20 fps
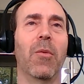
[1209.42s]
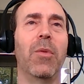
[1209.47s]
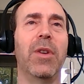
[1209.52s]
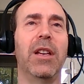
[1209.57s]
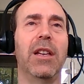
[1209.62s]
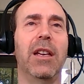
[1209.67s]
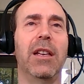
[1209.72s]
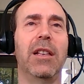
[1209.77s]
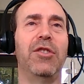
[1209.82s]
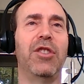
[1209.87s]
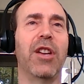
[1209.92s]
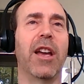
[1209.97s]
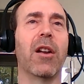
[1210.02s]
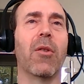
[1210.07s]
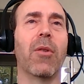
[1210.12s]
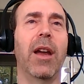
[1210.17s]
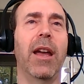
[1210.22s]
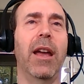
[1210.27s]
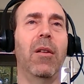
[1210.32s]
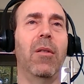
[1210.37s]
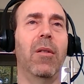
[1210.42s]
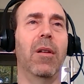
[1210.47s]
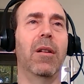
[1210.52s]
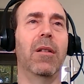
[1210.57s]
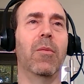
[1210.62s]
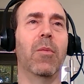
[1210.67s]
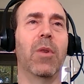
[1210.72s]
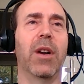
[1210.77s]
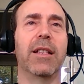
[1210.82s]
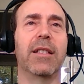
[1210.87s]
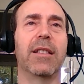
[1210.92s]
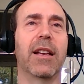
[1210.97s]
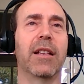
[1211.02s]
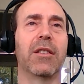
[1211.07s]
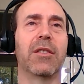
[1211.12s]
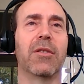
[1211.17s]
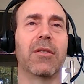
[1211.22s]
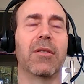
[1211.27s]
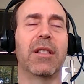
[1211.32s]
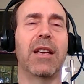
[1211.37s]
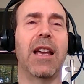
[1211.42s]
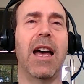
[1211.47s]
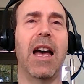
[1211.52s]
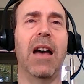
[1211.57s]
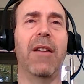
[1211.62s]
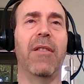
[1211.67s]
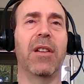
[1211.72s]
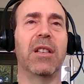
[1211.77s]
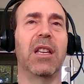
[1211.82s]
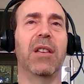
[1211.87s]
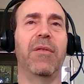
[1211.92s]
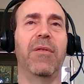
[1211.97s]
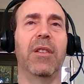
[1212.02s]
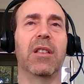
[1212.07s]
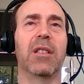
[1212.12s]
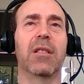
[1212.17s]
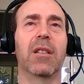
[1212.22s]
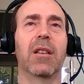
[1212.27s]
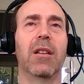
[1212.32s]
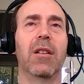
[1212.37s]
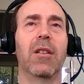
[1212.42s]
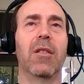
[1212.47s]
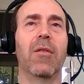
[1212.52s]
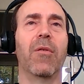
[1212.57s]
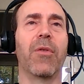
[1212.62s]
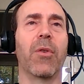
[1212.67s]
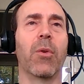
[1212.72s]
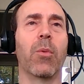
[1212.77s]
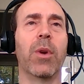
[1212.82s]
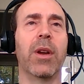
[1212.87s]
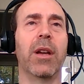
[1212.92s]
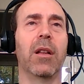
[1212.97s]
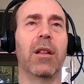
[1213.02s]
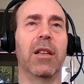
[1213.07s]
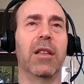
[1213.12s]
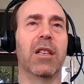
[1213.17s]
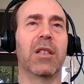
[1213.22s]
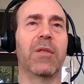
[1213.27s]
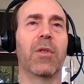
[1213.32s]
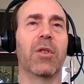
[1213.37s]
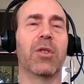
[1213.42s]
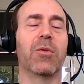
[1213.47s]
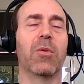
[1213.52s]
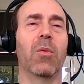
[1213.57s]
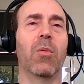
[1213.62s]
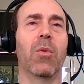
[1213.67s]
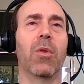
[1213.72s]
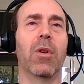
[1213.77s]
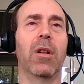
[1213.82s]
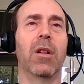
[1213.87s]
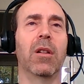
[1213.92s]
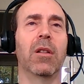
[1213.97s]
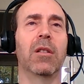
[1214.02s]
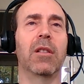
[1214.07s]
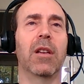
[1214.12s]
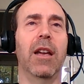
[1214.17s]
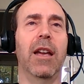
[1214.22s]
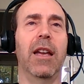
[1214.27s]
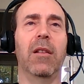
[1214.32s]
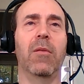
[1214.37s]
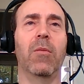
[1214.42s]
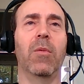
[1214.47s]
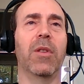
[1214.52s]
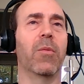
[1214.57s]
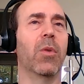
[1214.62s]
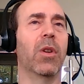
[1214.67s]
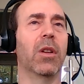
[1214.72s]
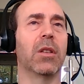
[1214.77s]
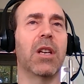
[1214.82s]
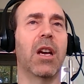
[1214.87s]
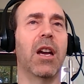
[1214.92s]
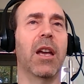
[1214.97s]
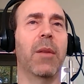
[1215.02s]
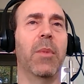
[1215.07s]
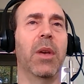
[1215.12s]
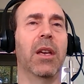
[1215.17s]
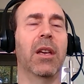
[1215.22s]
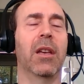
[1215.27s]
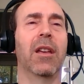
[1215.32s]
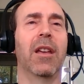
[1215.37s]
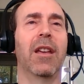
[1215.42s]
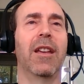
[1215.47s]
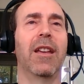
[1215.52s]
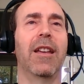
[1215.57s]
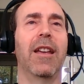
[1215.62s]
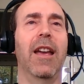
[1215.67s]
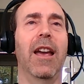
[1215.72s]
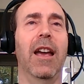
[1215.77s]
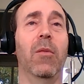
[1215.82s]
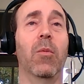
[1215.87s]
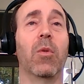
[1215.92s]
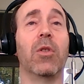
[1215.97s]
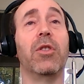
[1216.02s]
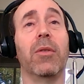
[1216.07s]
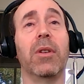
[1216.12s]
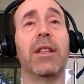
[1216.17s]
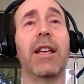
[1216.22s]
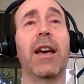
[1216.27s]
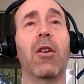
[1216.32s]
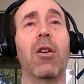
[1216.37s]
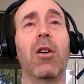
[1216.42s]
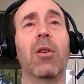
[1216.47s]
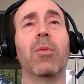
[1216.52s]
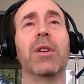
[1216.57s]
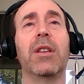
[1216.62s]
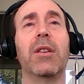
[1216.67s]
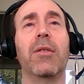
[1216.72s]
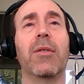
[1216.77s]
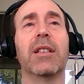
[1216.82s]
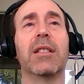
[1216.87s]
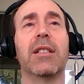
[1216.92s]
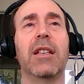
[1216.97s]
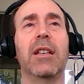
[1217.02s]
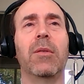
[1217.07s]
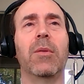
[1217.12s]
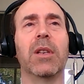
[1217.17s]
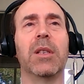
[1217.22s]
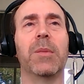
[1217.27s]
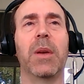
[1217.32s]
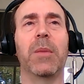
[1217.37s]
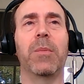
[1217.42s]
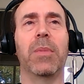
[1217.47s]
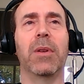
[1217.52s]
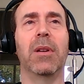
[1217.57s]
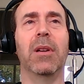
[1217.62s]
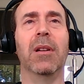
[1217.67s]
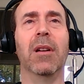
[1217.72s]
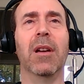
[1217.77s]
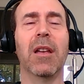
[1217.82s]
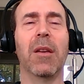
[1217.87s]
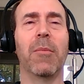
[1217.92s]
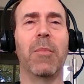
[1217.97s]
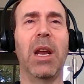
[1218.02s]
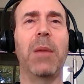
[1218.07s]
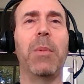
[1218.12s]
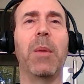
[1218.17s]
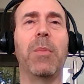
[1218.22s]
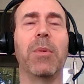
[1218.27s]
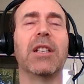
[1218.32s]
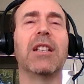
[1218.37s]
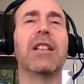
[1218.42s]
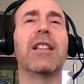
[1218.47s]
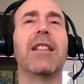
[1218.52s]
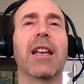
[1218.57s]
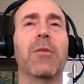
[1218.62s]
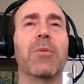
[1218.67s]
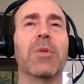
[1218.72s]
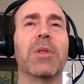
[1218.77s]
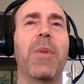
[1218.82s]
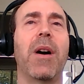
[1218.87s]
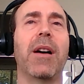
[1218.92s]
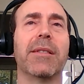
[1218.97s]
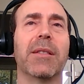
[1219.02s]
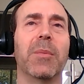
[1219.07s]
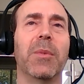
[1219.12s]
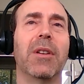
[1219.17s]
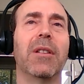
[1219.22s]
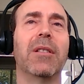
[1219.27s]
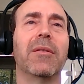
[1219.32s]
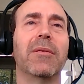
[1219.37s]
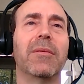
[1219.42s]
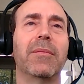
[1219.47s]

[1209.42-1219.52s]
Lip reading: We generate what its sensors have as if it's for real in this virtual world and with real timing. And we're doing that all with USD, which many people didn't think was possible.